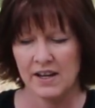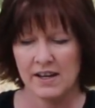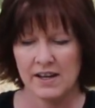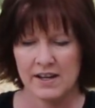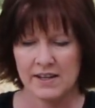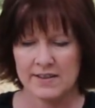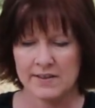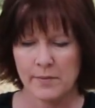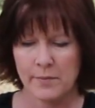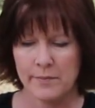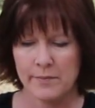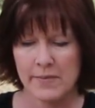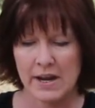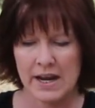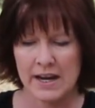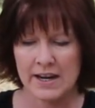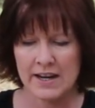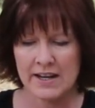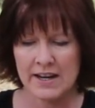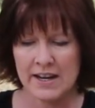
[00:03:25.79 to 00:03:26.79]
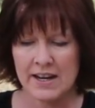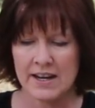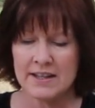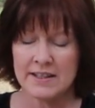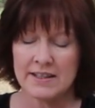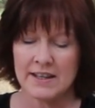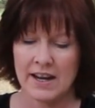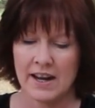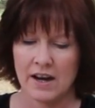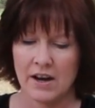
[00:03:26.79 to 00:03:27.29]
is Mane
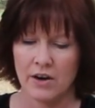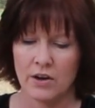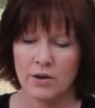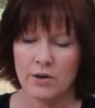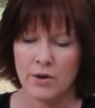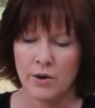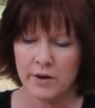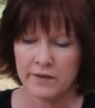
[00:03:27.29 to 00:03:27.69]
and Tail